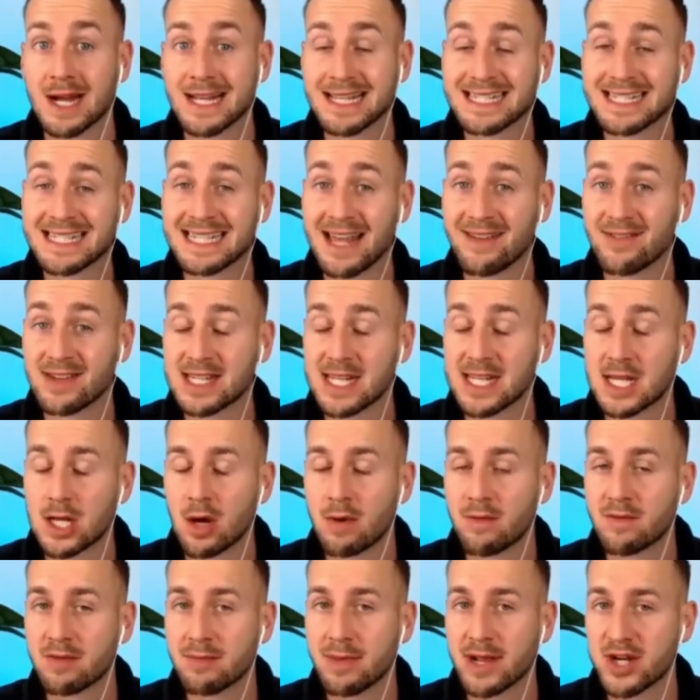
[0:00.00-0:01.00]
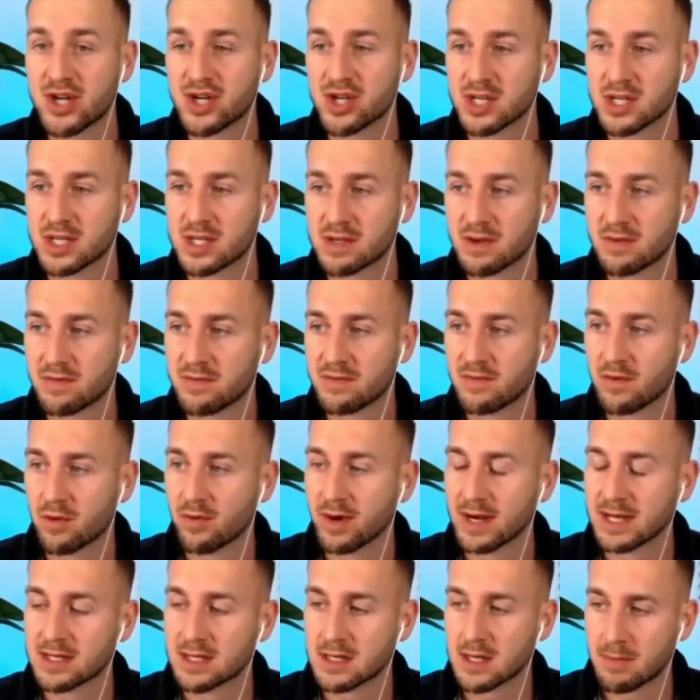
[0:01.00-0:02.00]
70 confirmations for
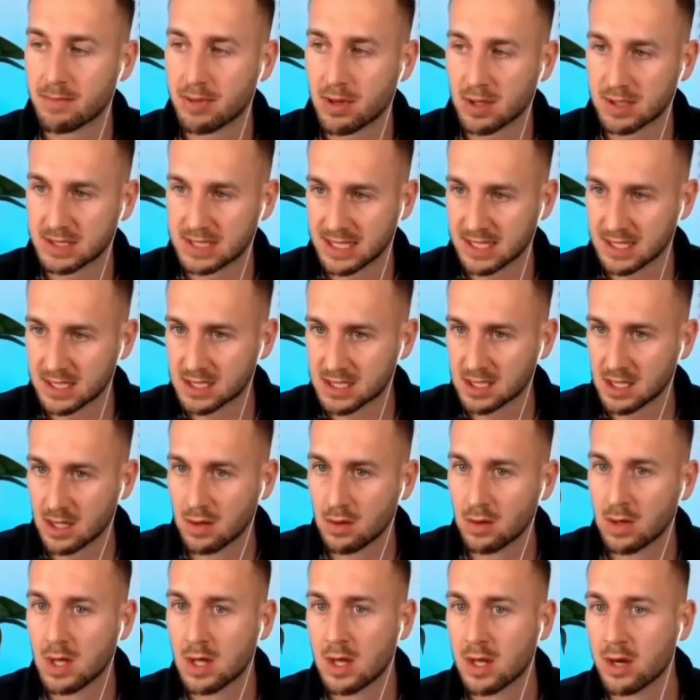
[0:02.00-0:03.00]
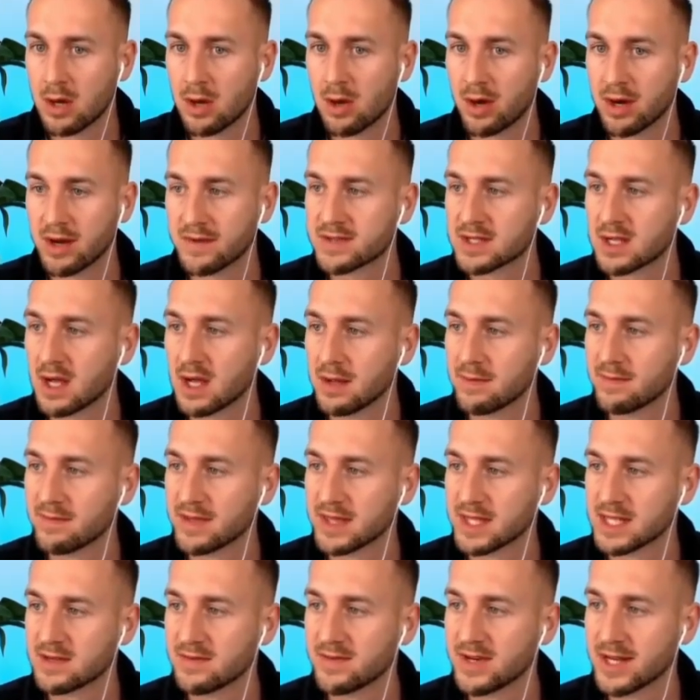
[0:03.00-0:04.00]
it to deposit, so not enough time for
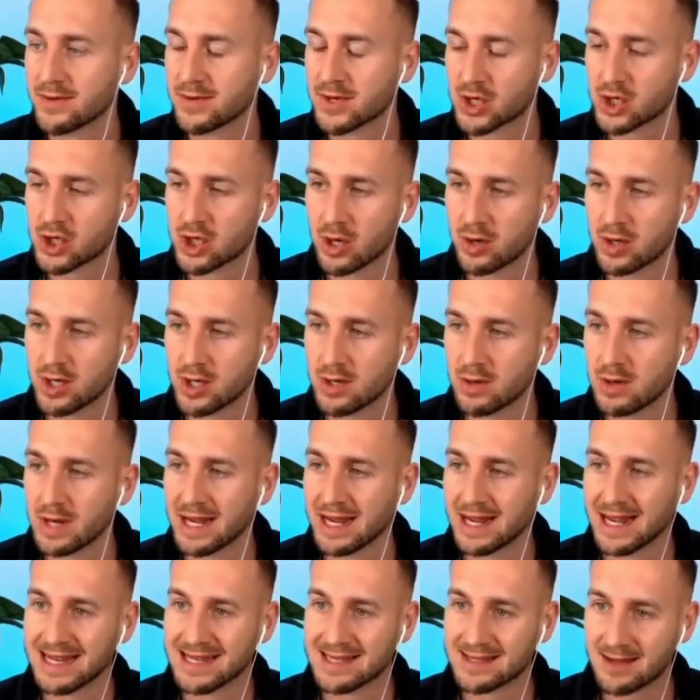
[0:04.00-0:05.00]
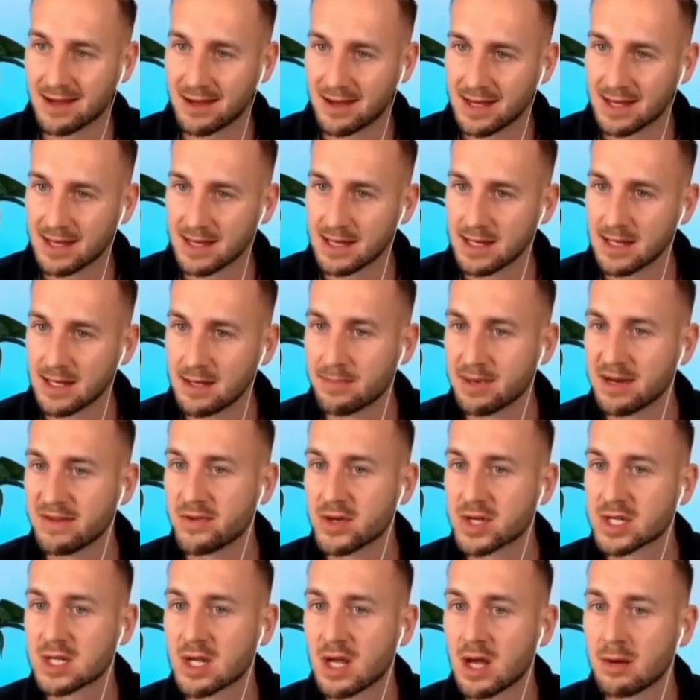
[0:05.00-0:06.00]
this video to show you entirely, but if you
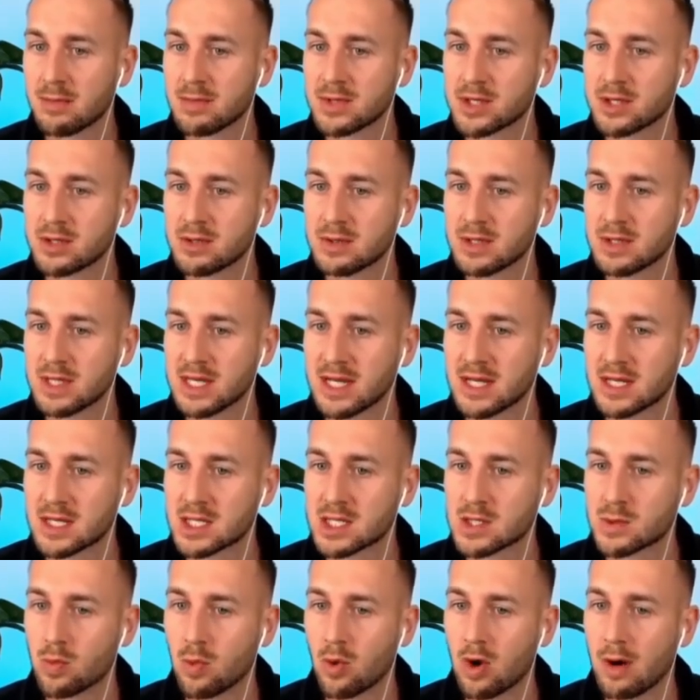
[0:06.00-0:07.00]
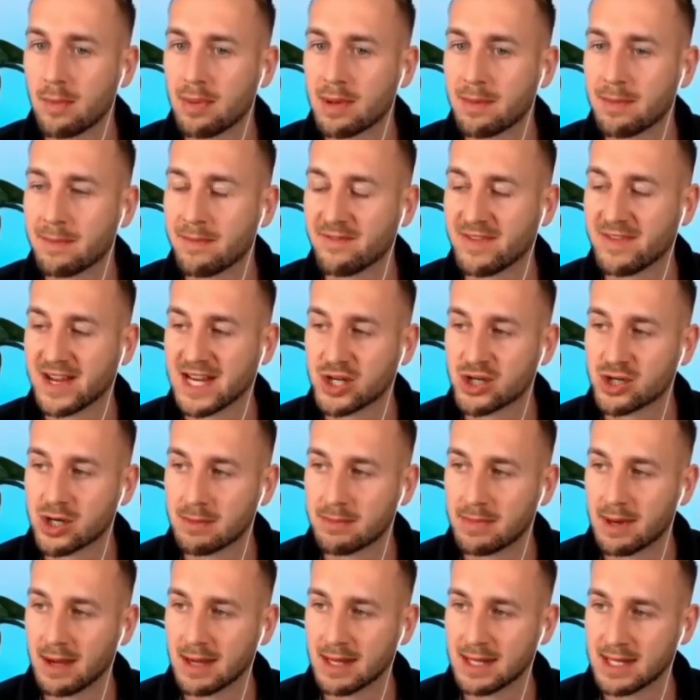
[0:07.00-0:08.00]
just come to the swap feature
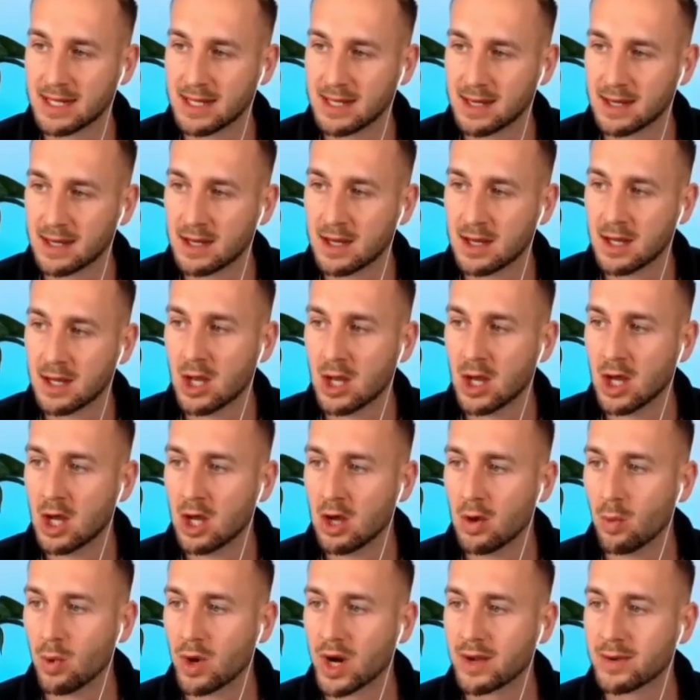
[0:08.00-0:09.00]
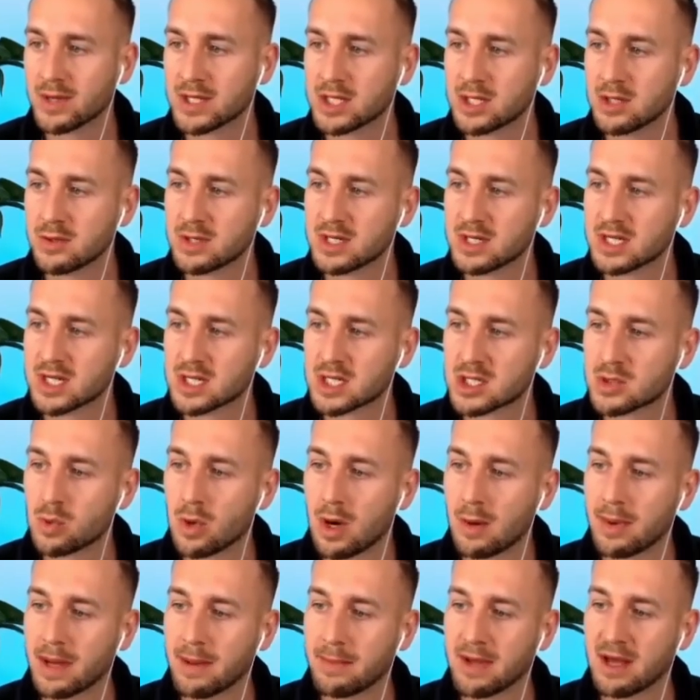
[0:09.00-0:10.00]
by here, what I would do is just
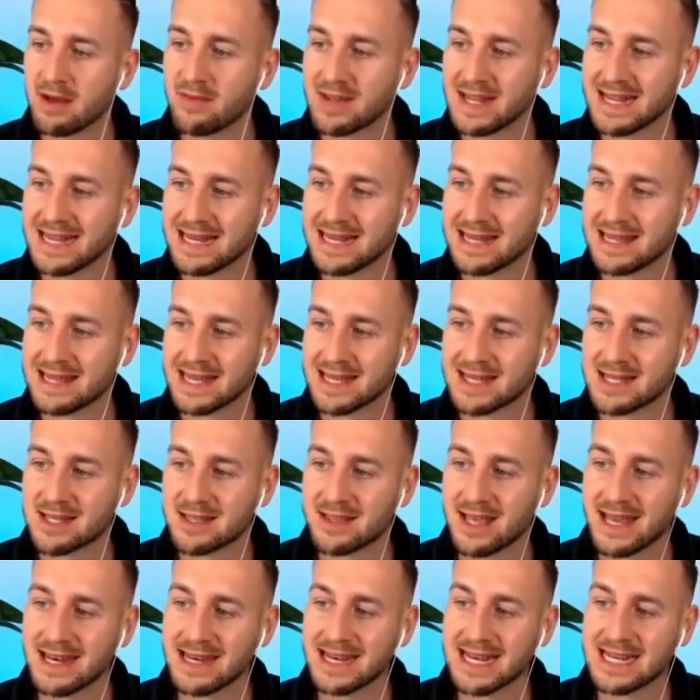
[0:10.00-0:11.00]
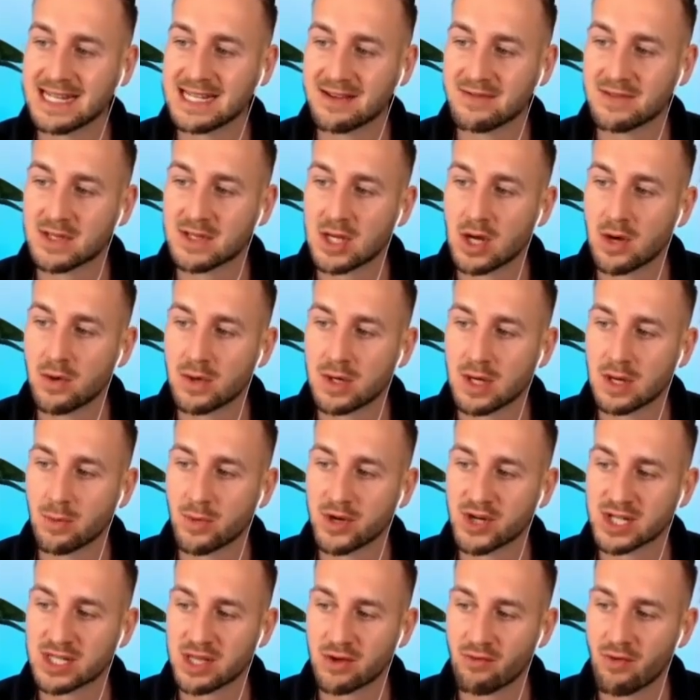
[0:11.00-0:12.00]
swap a bit of ETH into their native token,
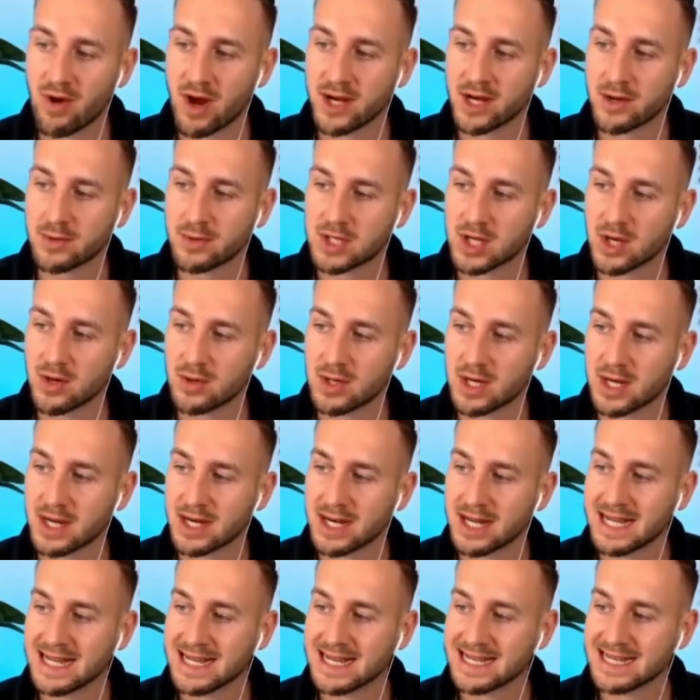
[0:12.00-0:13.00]
which is the Rhino token.